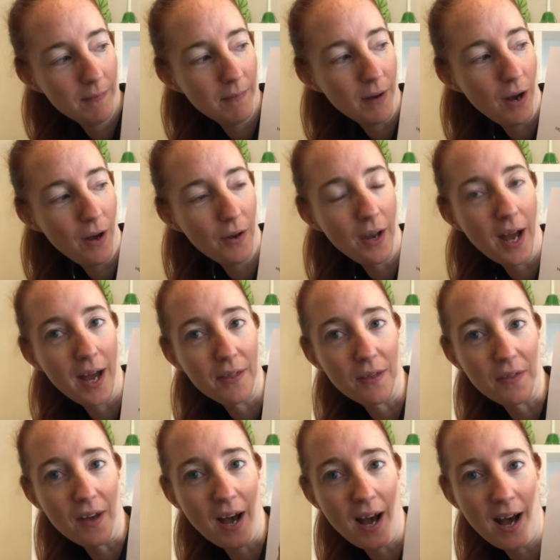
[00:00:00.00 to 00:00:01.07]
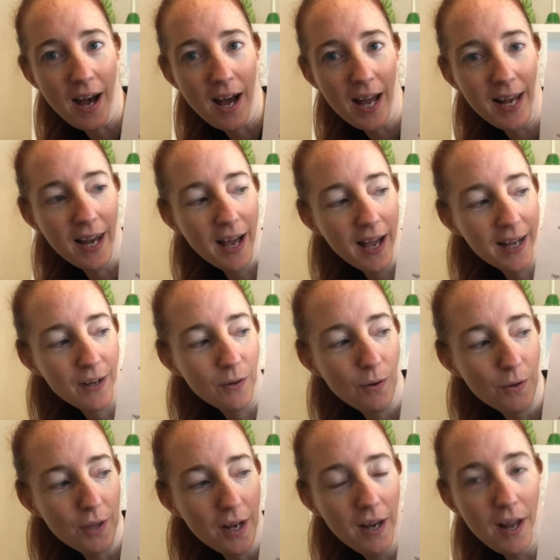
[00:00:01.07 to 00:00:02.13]
on either the high line
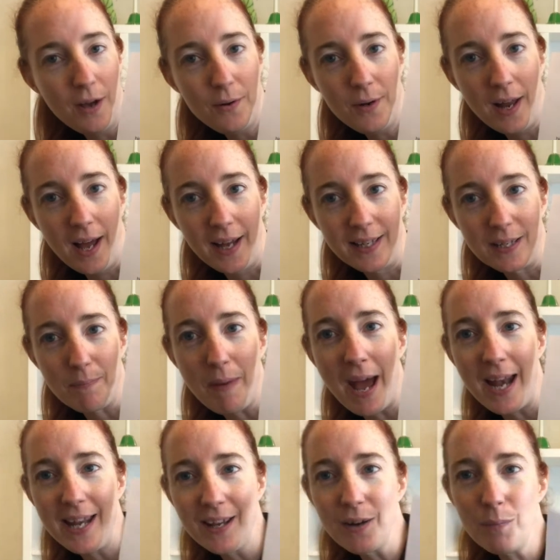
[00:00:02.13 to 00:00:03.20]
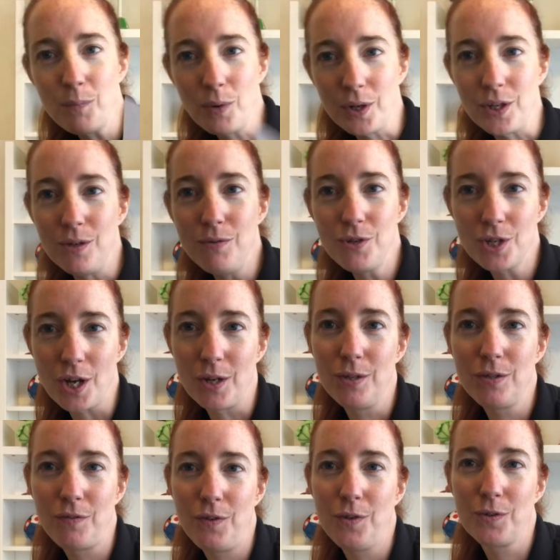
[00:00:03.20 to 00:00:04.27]
or the low line, depending on what you
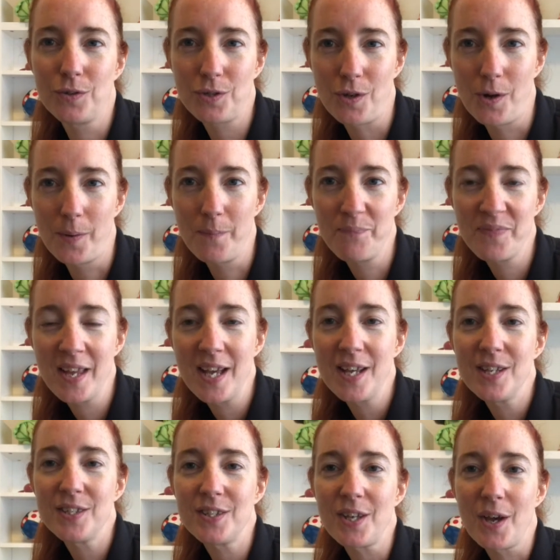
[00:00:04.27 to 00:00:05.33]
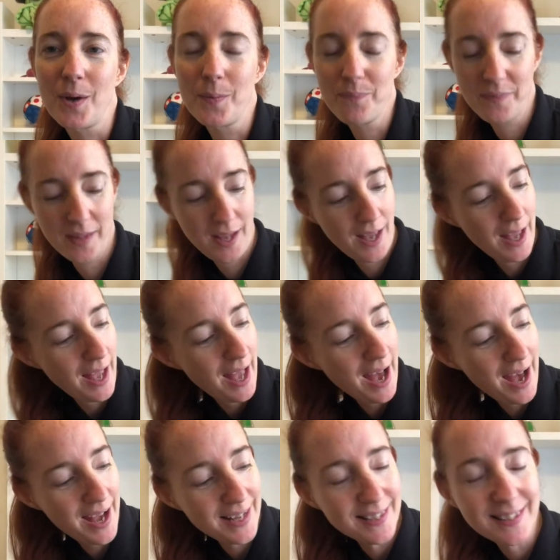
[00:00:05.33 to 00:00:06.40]
chose for your song. So
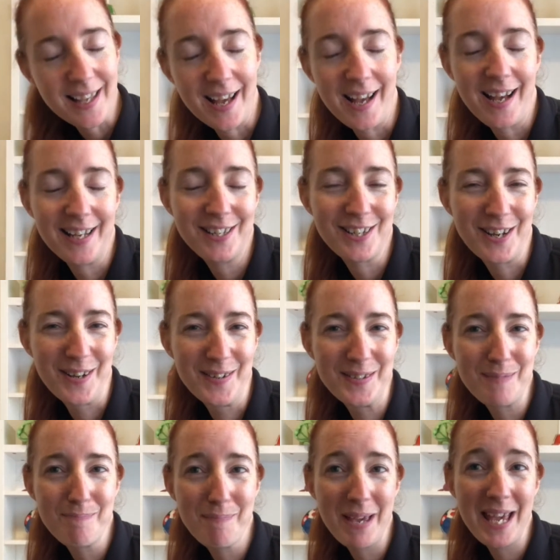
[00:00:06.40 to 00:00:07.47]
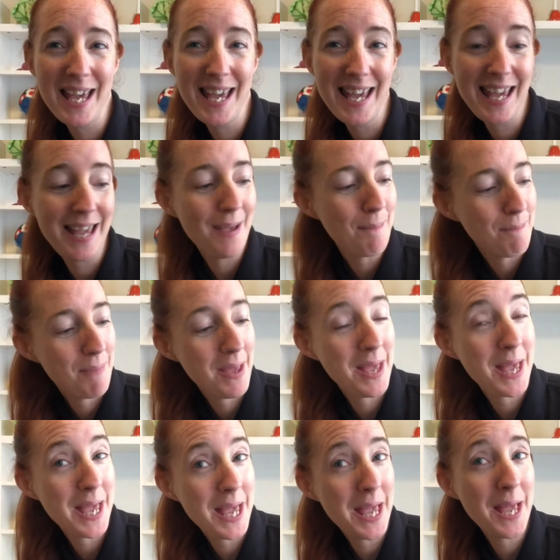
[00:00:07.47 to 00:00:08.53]
I chose bee,
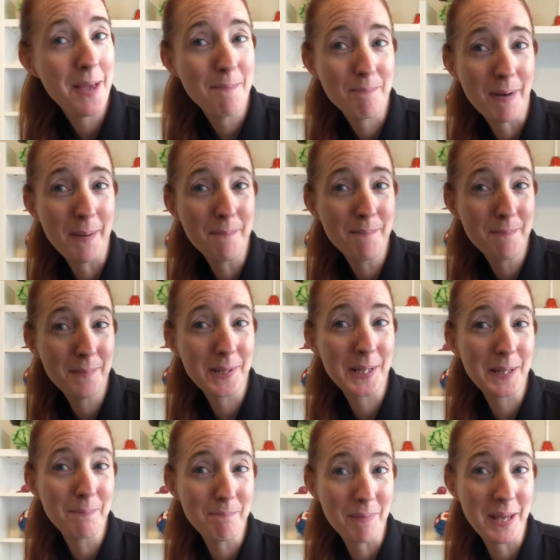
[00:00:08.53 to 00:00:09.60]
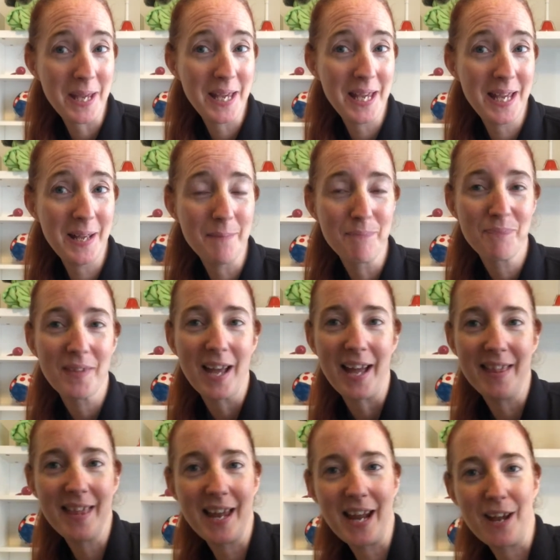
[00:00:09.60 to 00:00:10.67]
bee, bumblebee,
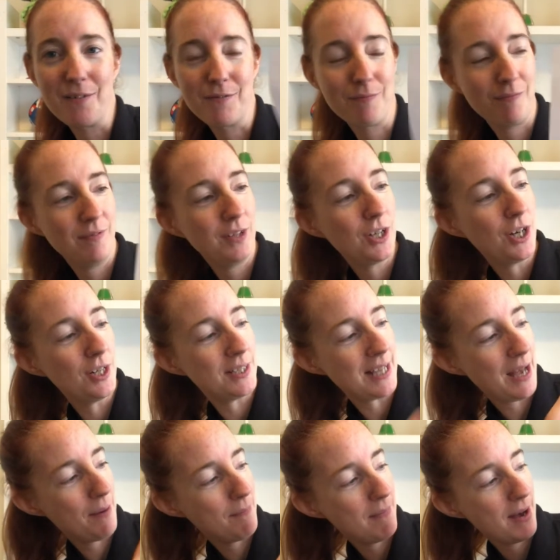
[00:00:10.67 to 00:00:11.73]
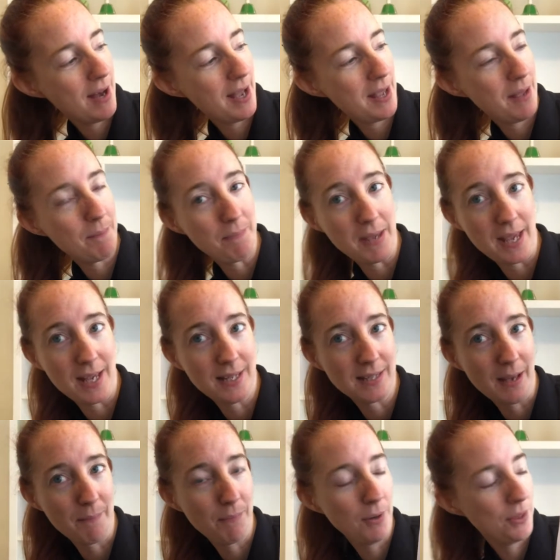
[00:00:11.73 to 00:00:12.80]
and then I cut out my bees
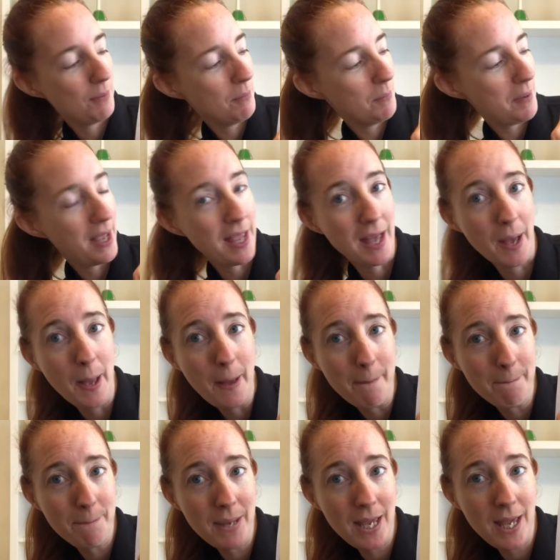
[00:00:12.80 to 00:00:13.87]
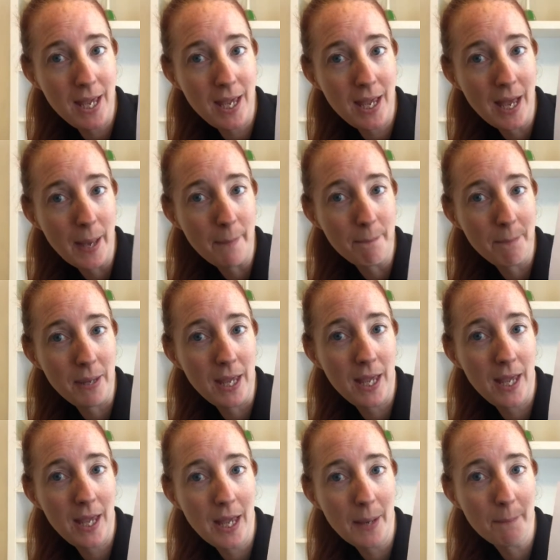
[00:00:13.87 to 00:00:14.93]
and put them up here. Bee,
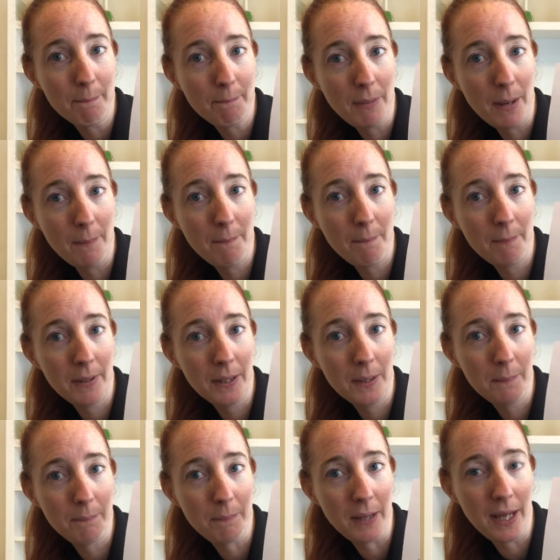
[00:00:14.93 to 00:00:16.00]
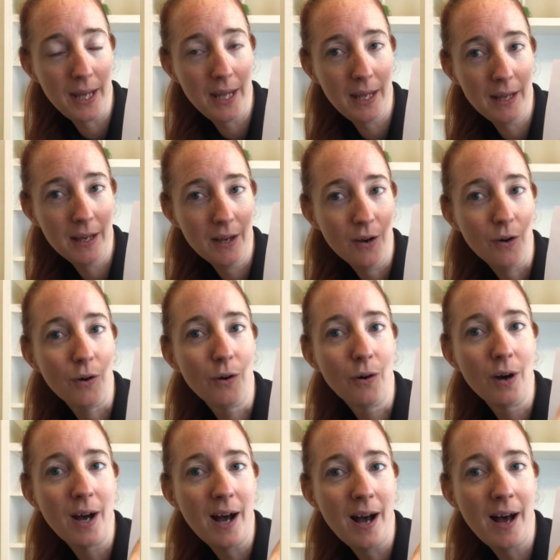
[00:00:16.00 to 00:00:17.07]
bee, bumblebee,
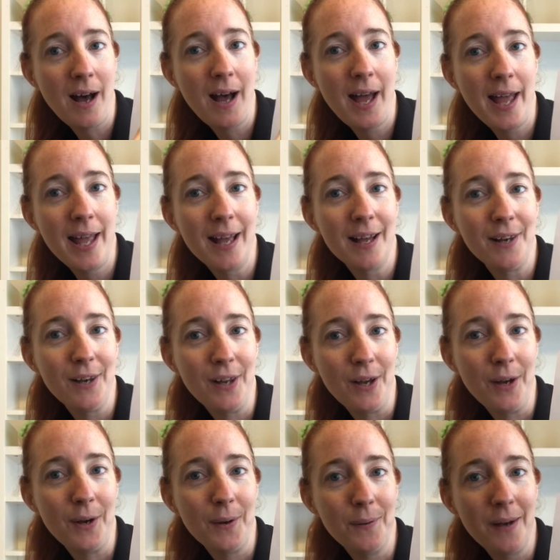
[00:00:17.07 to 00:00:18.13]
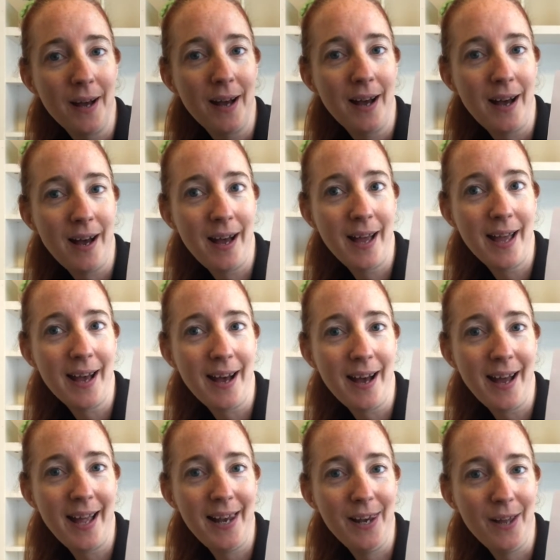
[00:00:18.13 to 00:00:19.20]
or high, low, high,
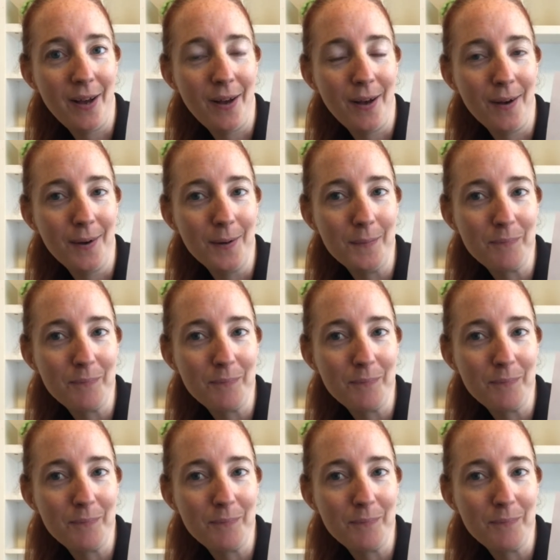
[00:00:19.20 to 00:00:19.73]
high, low.